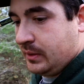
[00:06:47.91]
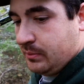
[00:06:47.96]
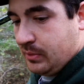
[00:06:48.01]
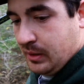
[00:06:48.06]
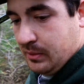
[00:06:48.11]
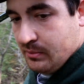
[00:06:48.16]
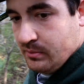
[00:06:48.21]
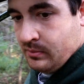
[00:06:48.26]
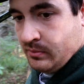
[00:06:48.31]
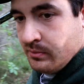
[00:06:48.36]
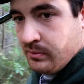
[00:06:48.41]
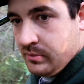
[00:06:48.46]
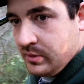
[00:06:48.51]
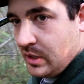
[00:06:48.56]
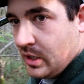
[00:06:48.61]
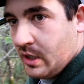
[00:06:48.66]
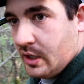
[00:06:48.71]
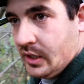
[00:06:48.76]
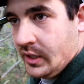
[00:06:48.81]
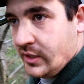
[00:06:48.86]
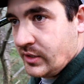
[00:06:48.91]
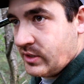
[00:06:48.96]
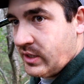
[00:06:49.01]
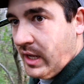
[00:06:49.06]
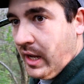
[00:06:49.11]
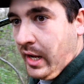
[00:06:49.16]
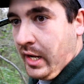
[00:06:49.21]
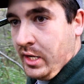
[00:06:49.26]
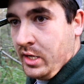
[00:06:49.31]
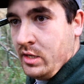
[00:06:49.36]
But there is
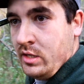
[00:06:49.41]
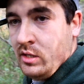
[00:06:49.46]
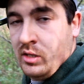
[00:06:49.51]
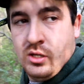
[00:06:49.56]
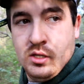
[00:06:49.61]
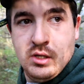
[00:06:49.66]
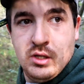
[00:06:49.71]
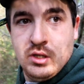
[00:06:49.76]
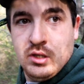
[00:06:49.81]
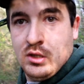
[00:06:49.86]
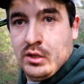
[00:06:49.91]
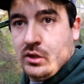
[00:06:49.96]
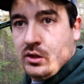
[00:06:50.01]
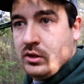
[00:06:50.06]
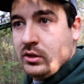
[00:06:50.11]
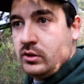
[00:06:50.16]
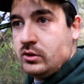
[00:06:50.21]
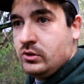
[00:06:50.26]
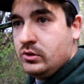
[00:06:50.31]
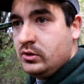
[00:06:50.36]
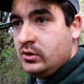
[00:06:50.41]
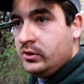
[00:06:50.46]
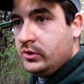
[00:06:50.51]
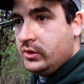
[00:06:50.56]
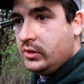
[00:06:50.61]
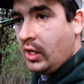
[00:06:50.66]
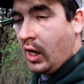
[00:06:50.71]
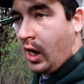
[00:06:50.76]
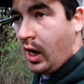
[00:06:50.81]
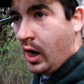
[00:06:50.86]
a
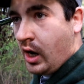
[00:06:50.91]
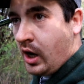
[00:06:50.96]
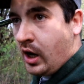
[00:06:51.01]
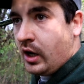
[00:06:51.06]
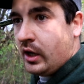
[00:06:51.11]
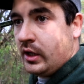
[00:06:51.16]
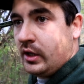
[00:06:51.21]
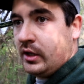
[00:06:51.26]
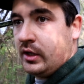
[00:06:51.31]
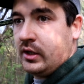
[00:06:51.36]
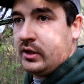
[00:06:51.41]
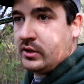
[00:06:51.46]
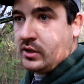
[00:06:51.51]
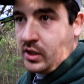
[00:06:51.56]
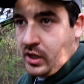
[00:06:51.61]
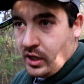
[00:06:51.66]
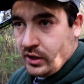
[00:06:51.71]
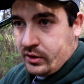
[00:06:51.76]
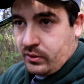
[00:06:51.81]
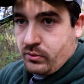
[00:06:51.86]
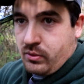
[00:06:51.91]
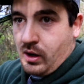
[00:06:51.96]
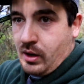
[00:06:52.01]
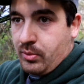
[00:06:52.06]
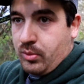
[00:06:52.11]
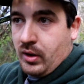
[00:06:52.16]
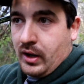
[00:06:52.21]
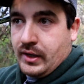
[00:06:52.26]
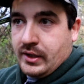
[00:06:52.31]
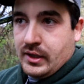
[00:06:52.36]
ton. There's another rub
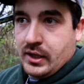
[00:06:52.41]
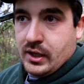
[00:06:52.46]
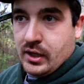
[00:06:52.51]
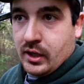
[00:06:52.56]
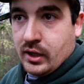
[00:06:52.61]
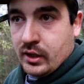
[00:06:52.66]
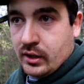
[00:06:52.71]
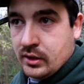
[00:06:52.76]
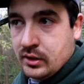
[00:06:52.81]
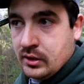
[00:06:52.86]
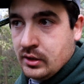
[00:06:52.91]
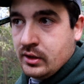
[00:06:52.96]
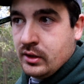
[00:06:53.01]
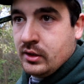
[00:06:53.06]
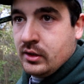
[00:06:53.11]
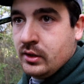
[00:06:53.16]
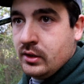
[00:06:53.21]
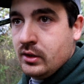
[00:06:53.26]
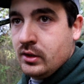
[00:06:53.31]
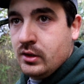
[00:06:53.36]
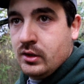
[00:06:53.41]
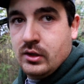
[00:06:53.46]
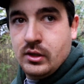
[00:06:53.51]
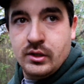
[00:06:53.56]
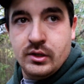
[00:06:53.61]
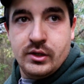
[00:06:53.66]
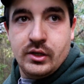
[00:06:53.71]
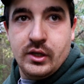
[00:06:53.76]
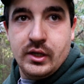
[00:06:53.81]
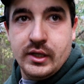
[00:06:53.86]
right there.
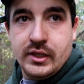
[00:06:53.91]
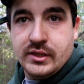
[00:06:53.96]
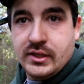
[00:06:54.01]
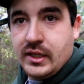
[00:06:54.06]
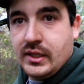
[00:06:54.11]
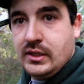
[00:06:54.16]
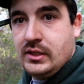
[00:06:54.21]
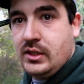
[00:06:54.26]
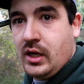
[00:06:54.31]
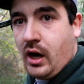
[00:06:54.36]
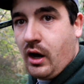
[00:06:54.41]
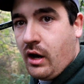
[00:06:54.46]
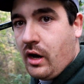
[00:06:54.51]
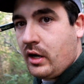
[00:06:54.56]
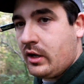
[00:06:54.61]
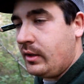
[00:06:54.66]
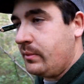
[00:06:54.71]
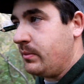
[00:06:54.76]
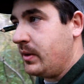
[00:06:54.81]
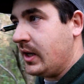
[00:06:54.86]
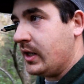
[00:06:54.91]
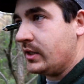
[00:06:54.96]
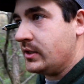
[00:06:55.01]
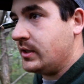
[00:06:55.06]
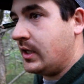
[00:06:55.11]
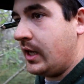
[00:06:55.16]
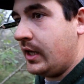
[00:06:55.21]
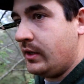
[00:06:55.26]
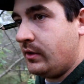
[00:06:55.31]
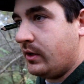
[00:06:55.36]
There is a ton of buck
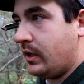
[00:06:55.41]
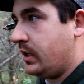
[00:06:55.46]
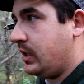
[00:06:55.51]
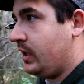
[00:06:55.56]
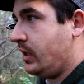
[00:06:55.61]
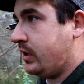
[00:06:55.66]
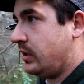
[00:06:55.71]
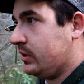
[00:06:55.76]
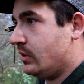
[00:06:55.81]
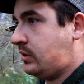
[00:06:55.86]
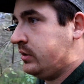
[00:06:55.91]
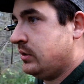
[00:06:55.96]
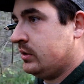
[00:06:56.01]
sign right here.